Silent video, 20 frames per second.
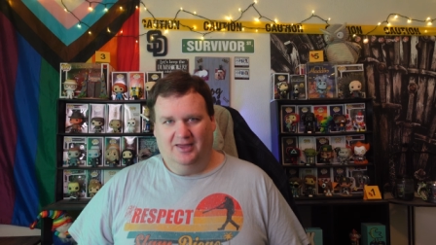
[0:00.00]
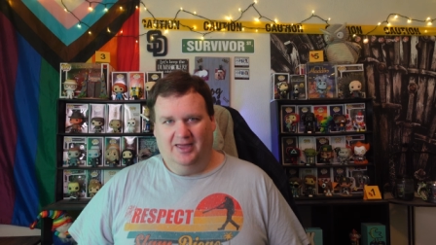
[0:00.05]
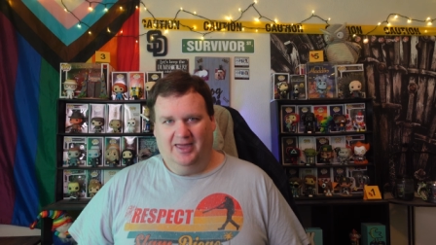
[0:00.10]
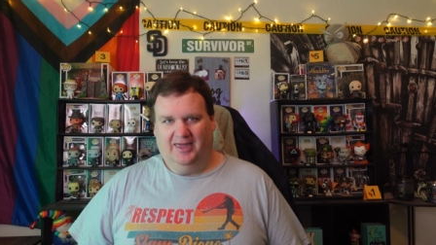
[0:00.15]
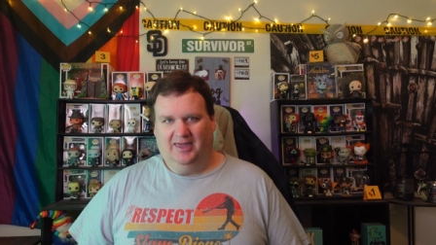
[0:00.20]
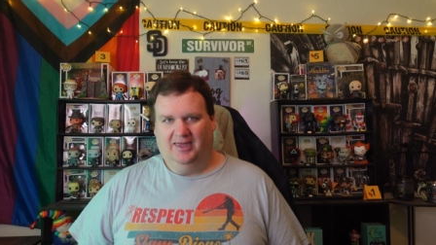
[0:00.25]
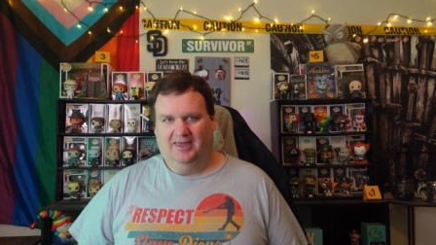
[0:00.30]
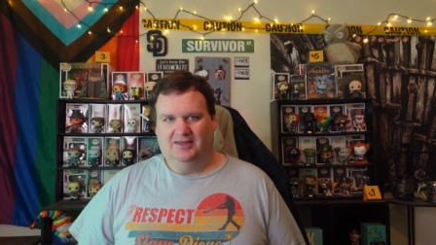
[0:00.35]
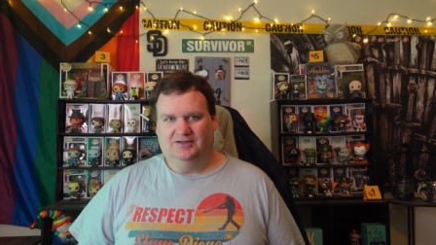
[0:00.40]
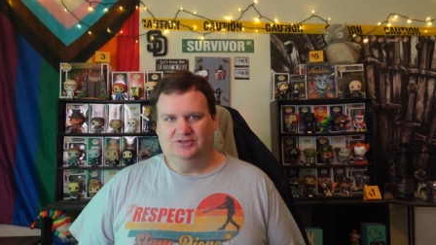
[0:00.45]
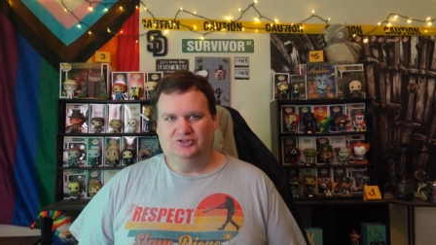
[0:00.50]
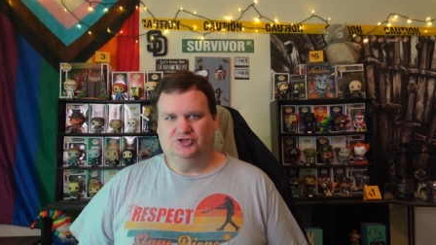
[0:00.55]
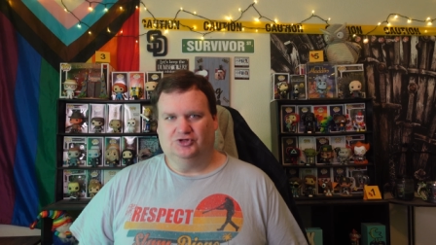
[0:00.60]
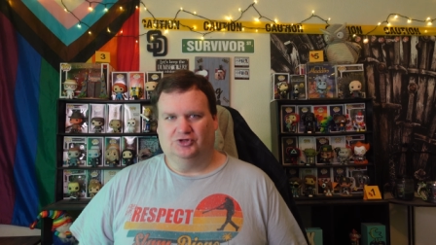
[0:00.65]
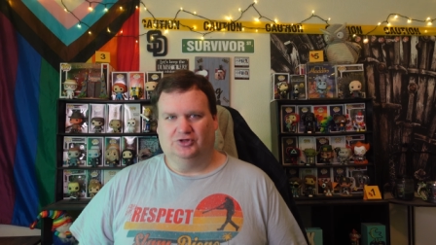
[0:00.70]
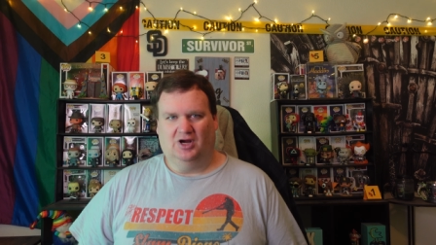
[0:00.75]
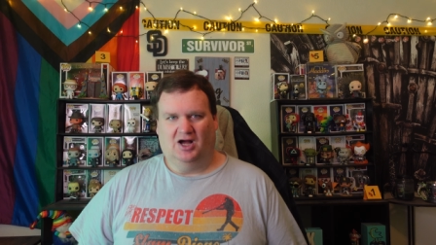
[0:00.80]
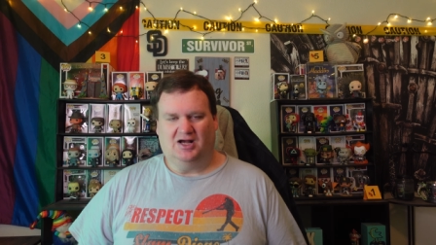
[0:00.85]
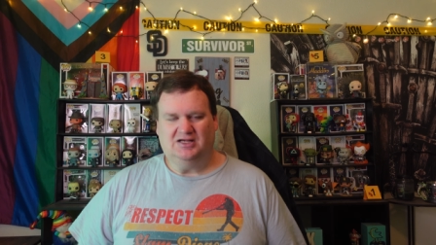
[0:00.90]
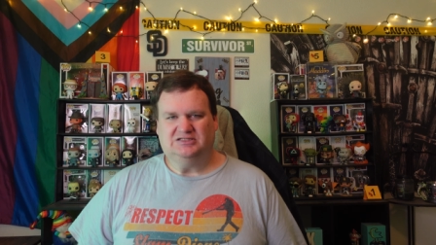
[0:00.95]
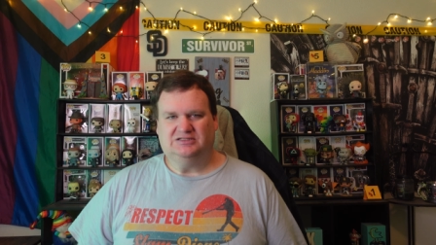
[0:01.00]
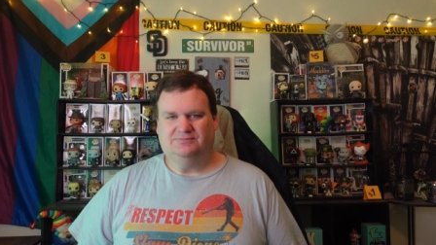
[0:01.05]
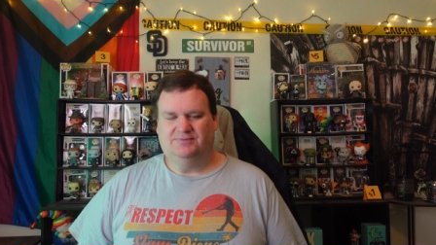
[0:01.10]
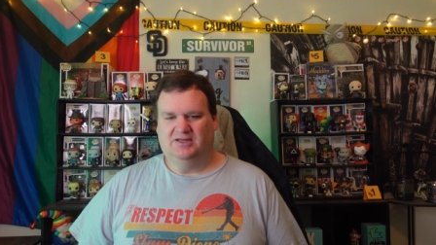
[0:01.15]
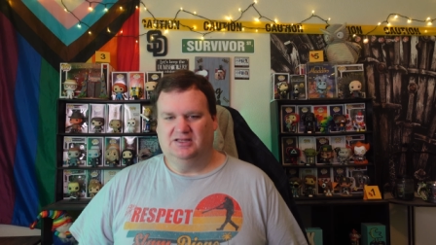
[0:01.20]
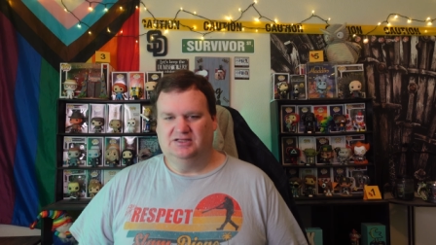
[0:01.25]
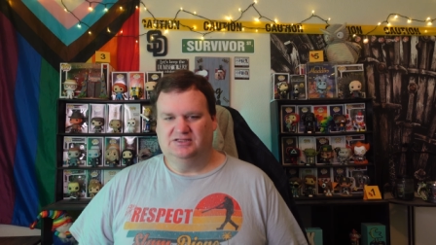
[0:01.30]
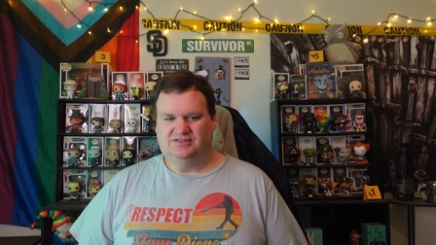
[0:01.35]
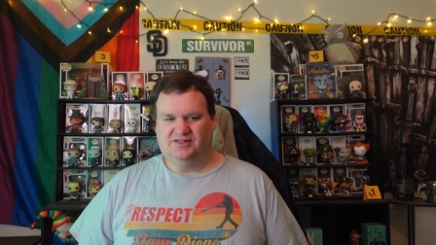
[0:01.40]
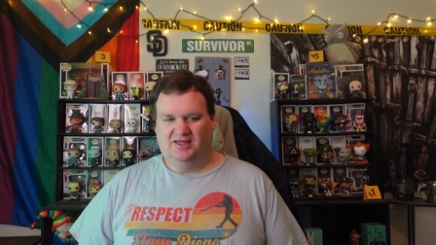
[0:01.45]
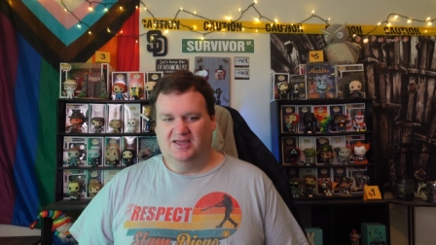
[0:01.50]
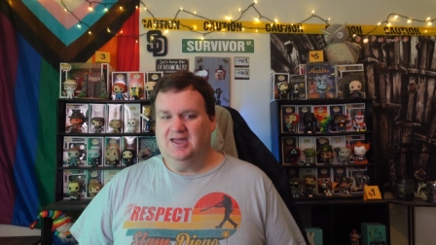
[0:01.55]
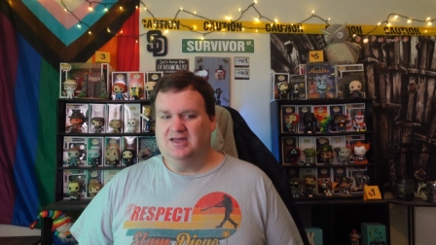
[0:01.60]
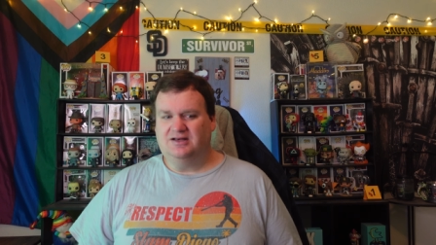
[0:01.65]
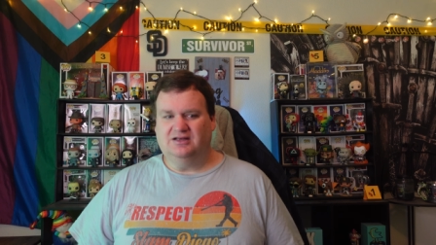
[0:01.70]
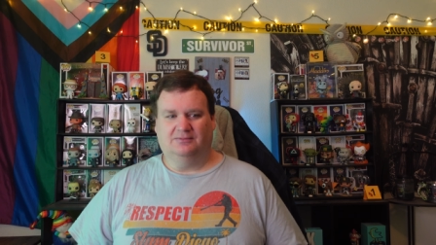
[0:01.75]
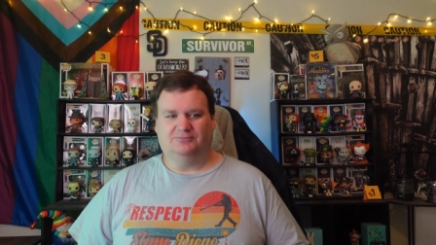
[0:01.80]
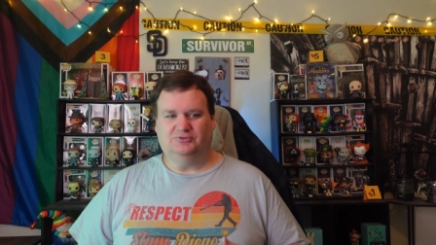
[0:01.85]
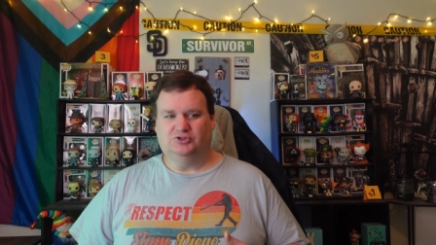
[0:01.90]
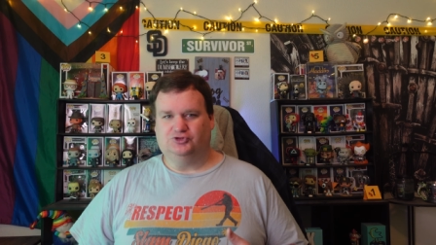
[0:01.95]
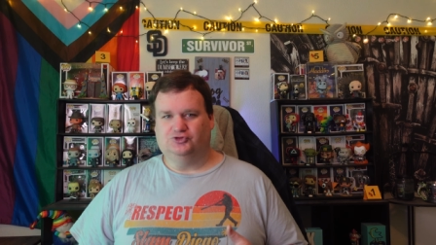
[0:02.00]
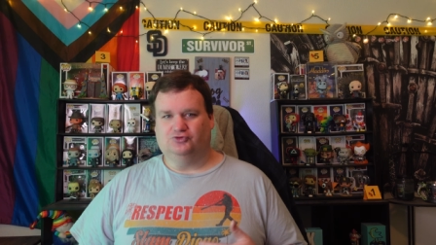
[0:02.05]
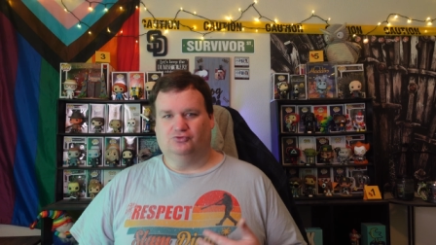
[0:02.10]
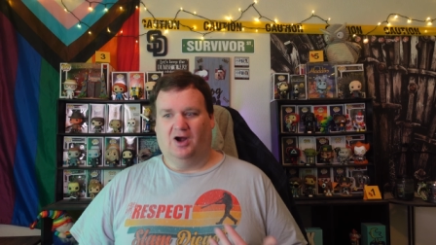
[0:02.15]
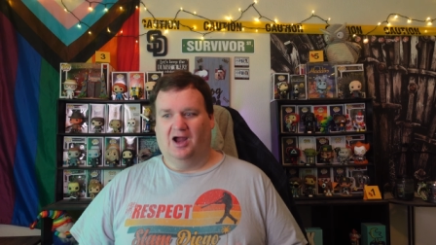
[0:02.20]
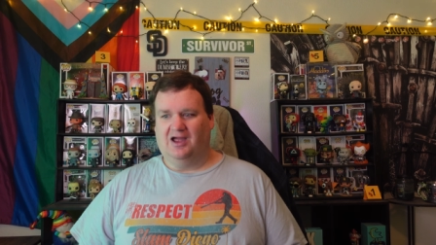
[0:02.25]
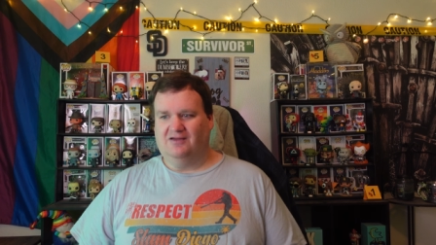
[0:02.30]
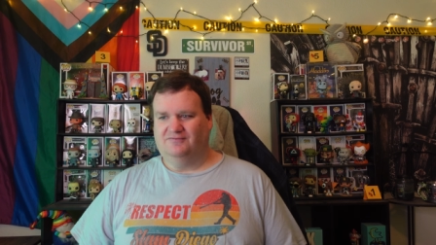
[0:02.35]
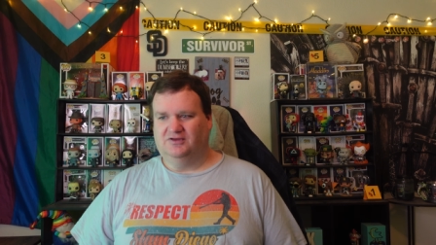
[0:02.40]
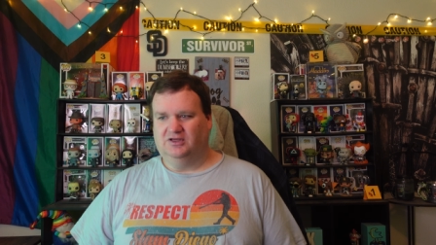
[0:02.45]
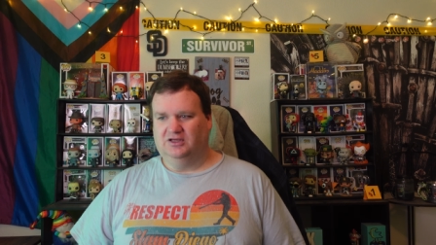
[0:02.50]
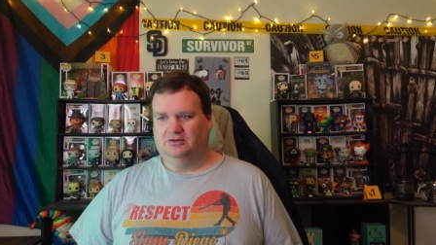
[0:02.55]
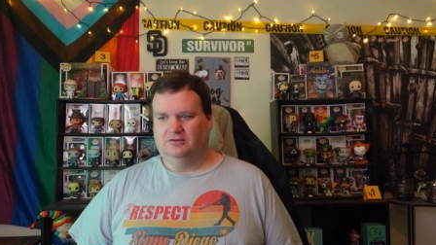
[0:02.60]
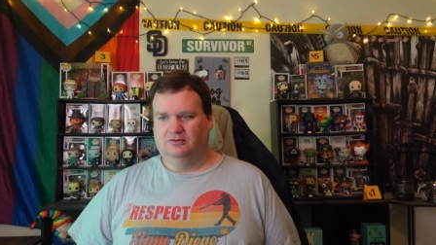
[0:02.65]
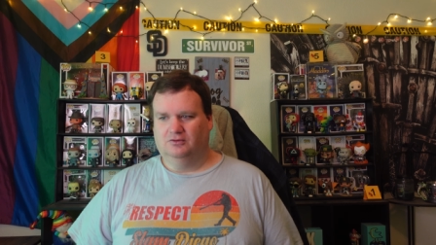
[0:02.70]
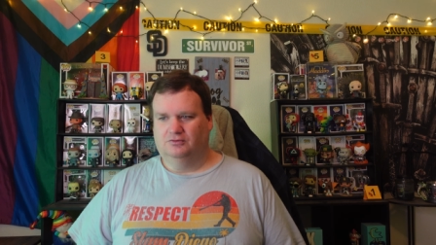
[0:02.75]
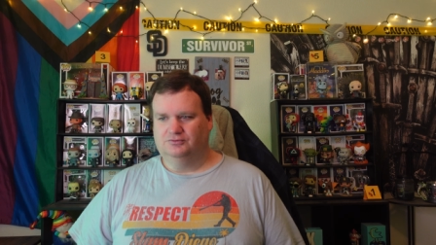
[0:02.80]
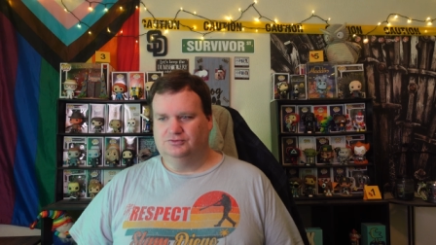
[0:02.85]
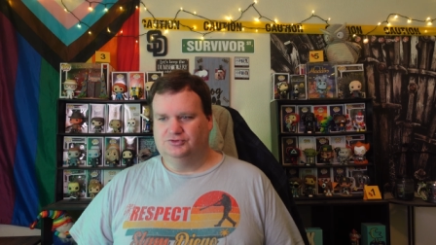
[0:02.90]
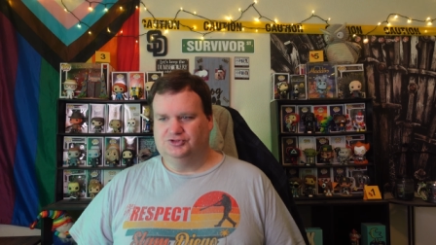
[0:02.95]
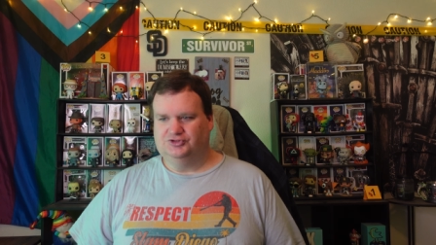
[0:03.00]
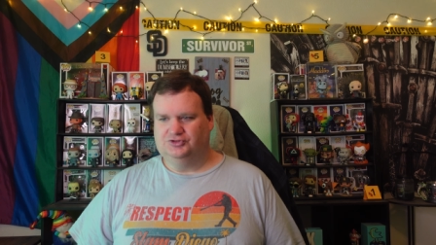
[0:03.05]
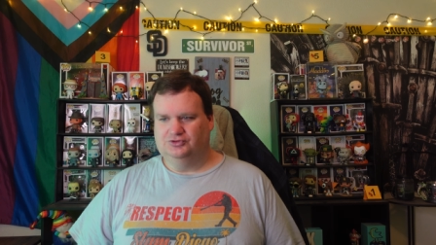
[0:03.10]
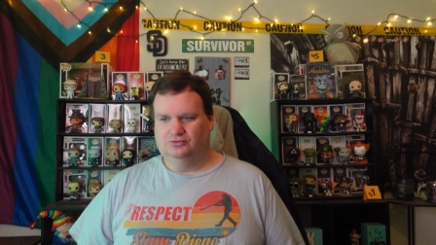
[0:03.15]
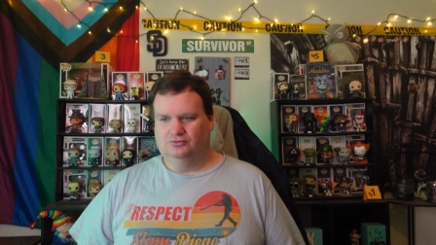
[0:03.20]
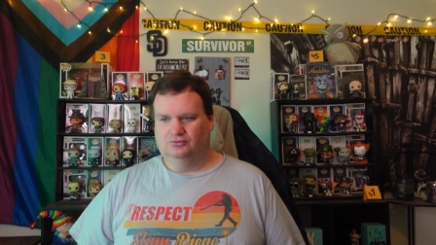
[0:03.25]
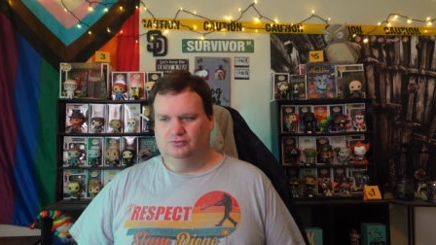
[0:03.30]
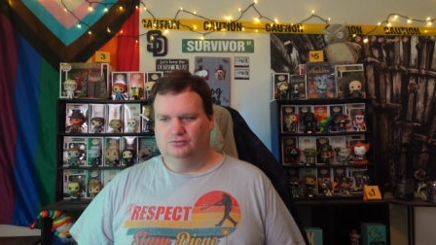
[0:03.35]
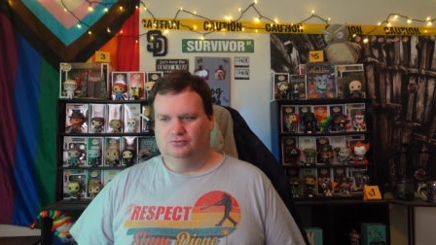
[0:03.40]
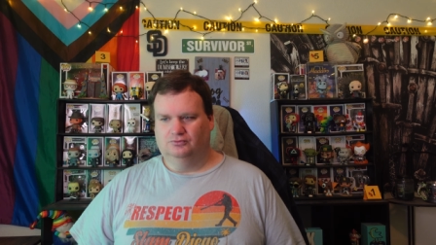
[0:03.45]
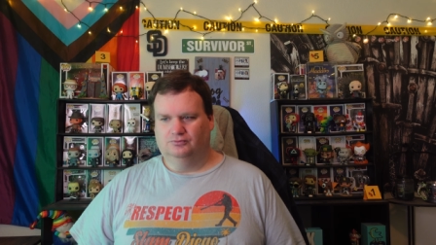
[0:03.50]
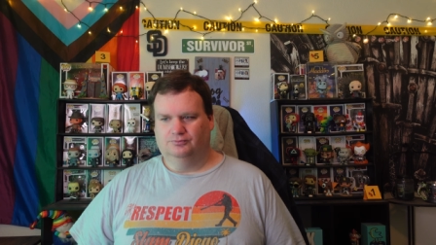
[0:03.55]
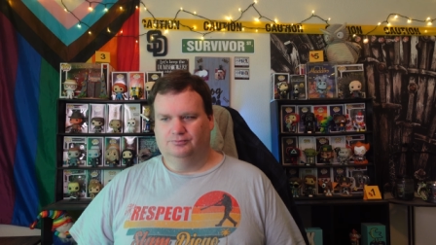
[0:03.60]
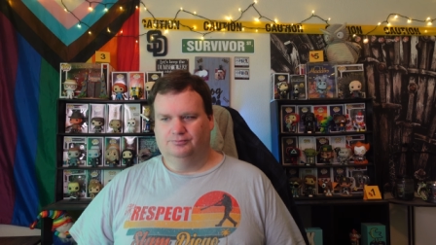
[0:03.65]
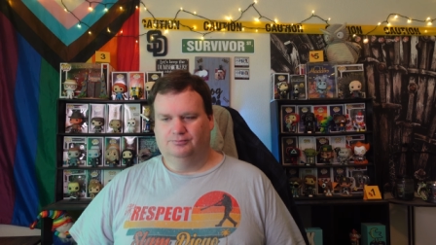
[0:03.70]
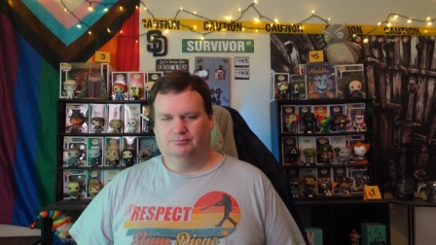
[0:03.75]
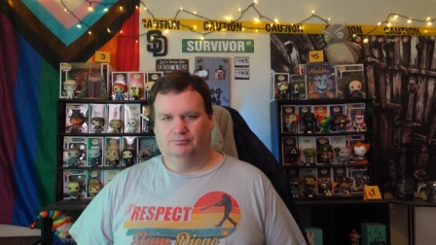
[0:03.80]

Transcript: and her husband, they end up just driving to